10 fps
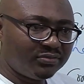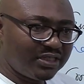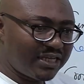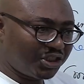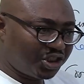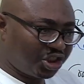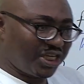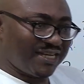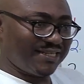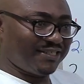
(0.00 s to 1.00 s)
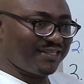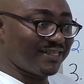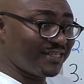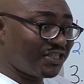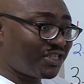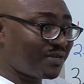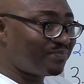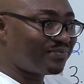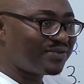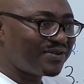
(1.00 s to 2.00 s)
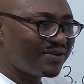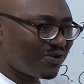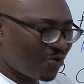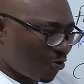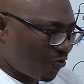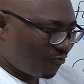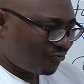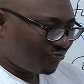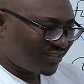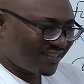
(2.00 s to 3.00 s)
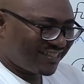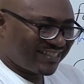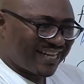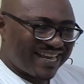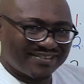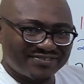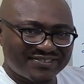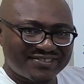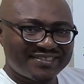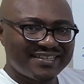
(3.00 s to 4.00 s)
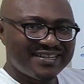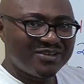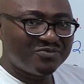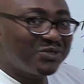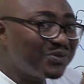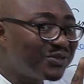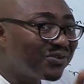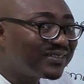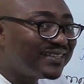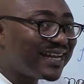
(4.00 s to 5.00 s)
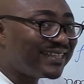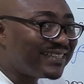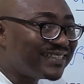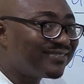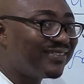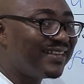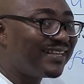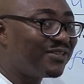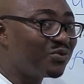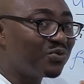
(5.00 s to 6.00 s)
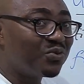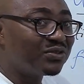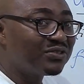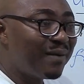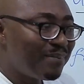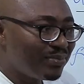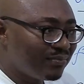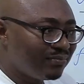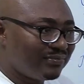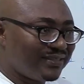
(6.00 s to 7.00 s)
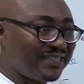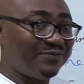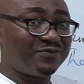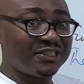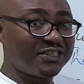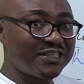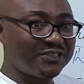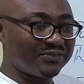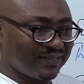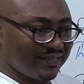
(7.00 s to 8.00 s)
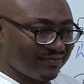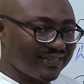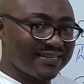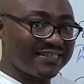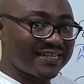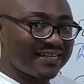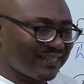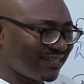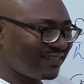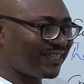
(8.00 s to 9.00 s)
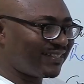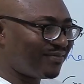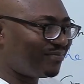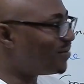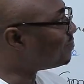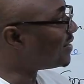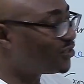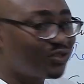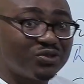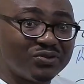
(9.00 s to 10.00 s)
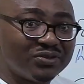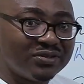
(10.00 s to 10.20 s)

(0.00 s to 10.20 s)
a change in the shape of cells, which we talk that it's related to what? Differentiation initially. Check the part 2.